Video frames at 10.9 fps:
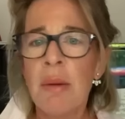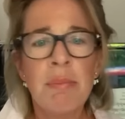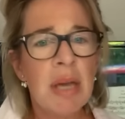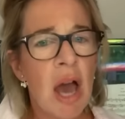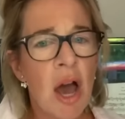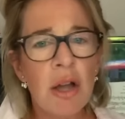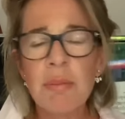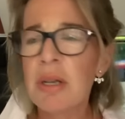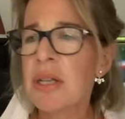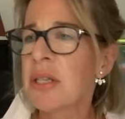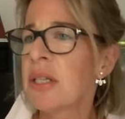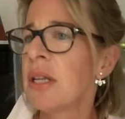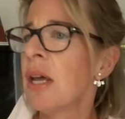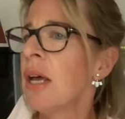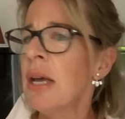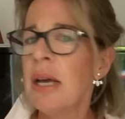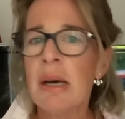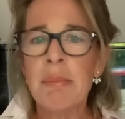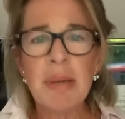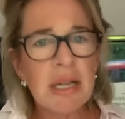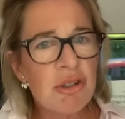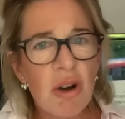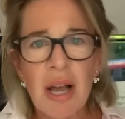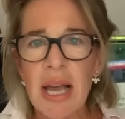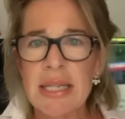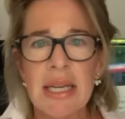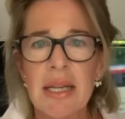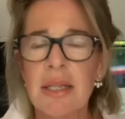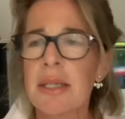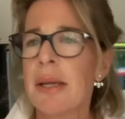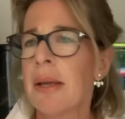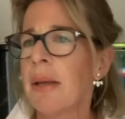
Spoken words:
Be homeless. Be a drug addict.